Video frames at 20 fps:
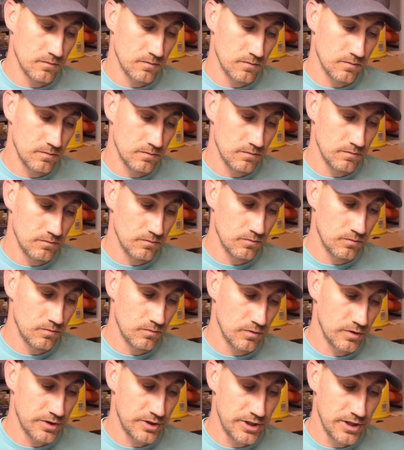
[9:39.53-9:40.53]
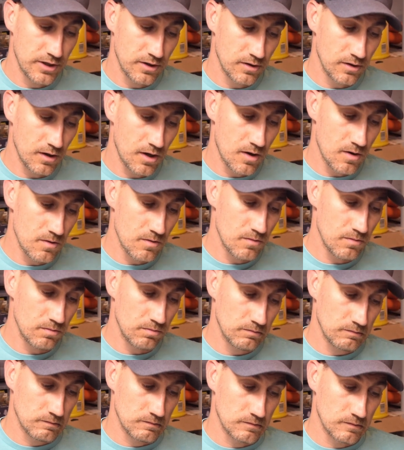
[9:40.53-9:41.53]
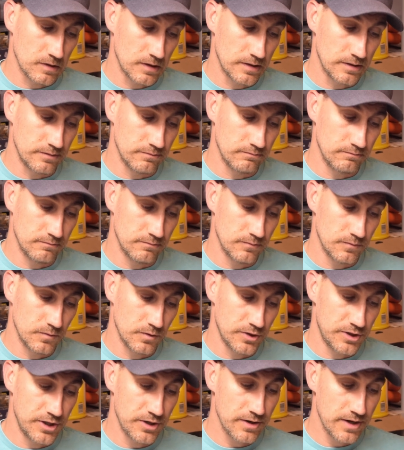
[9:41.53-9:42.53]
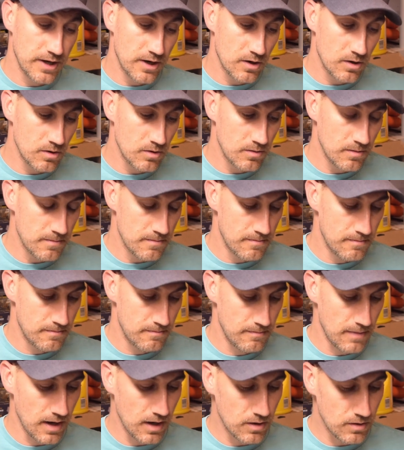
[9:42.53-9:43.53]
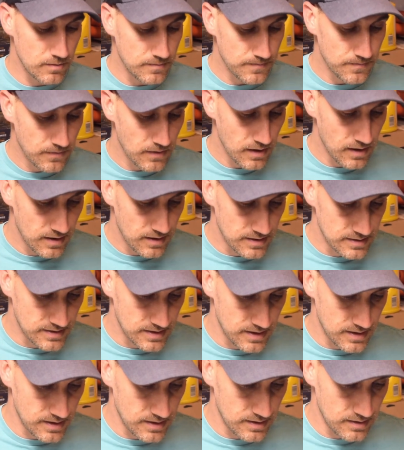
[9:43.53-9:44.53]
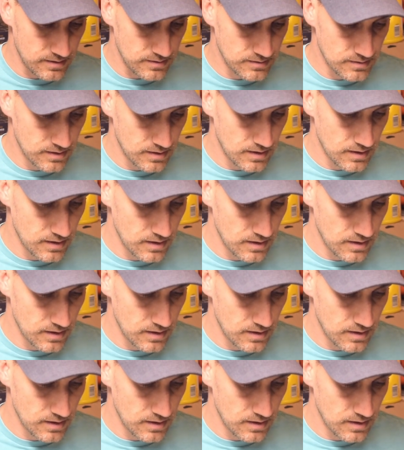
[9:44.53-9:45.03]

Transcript: um, Rogerio, Rogerio Mello says,